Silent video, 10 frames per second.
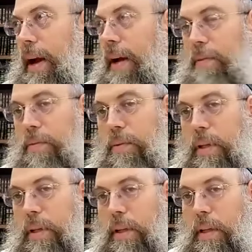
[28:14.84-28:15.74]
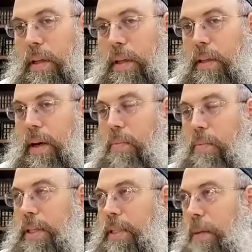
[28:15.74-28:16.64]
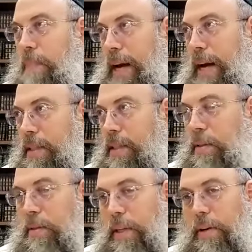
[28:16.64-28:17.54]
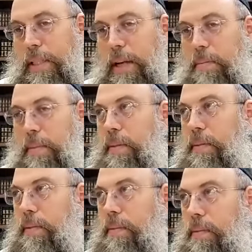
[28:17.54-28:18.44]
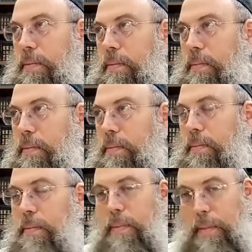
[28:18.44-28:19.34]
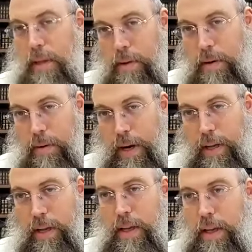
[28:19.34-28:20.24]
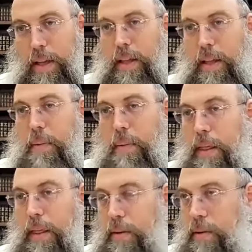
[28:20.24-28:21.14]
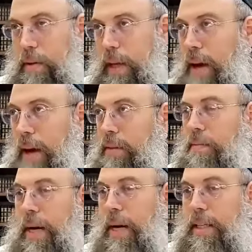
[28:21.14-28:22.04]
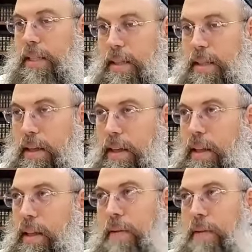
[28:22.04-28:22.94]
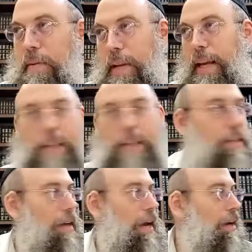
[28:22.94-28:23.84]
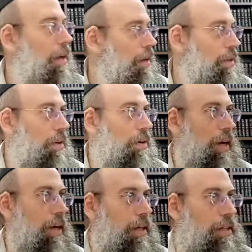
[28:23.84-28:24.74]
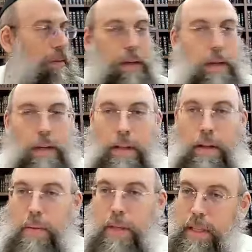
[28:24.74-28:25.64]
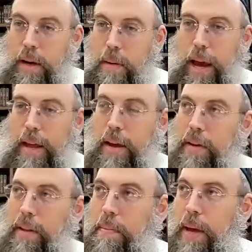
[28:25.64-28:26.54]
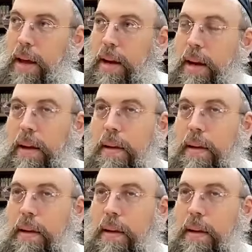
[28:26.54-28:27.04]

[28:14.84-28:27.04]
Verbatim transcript: have a rule that once they pass through, they're exempt. They're already, they went through the count of ma'aser. Even if you didn't get to ten, they're already exempt. Now the ones that are back here in the pen,